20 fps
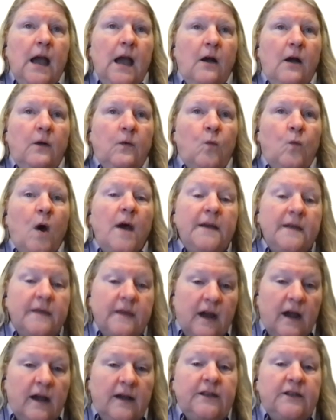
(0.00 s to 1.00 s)
one of
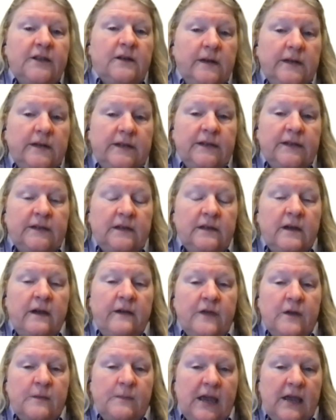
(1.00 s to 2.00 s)
the consequences
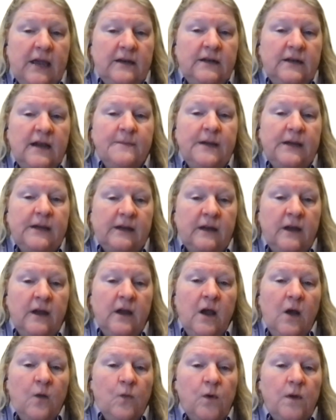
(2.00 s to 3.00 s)
of the pandemic
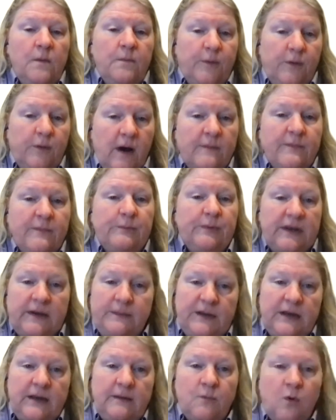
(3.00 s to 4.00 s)
will probably
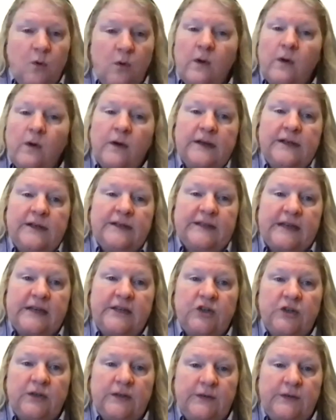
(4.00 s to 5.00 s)
be more
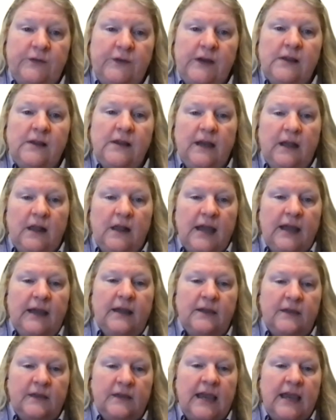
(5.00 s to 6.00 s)
organizations feeling
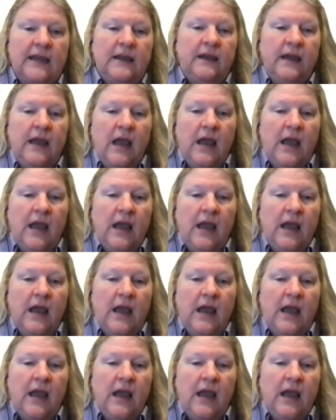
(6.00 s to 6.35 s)
like they